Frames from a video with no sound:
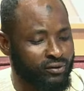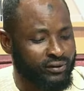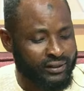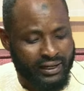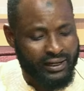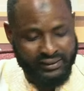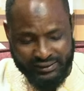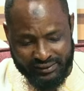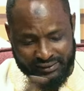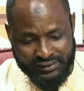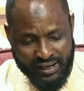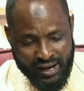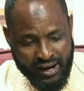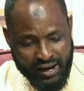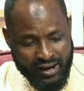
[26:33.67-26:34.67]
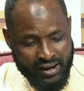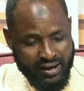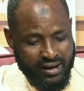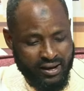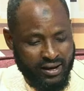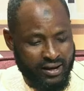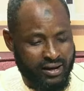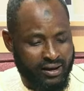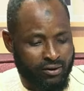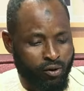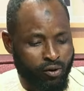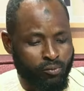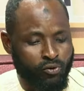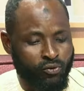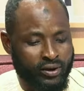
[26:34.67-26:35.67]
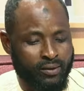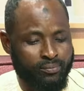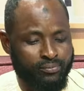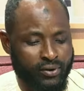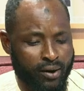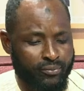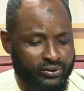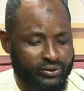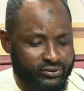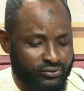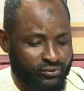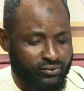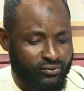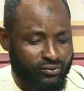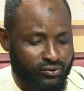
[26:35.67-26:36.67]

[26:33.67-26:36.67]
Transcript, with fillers: elections na Omokoye primaries no.